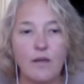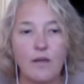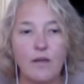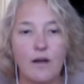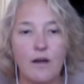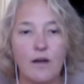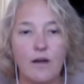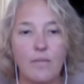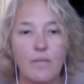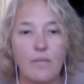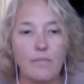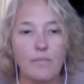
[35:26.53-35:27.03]

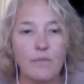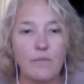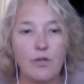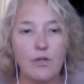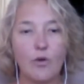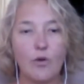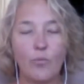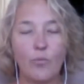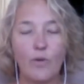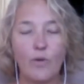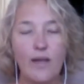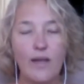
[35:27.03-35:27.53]

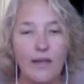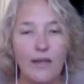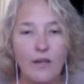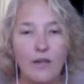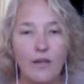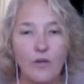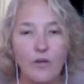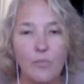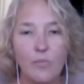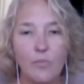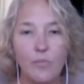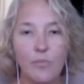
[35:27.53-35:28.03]

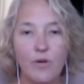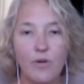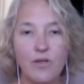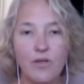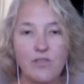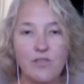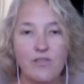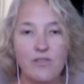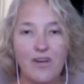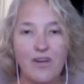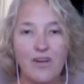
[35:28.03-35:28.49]
reading good books.